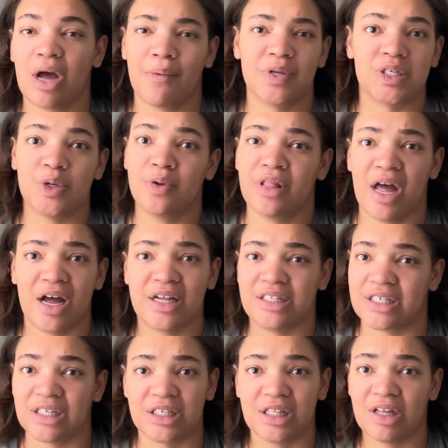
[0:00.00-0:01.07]
I was doing that
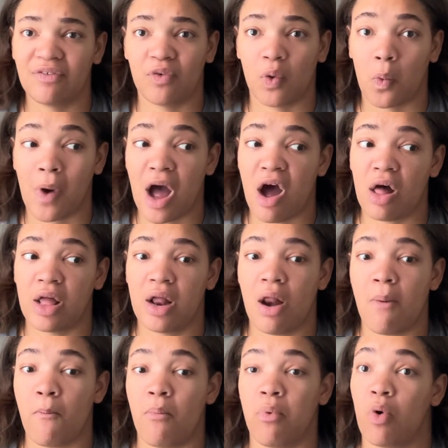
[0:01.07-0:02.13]
consistently for a while,
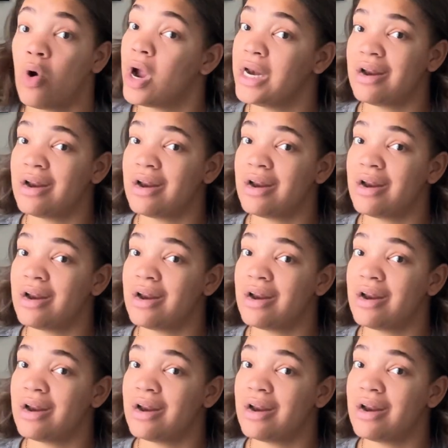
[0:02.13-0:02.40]
and boy,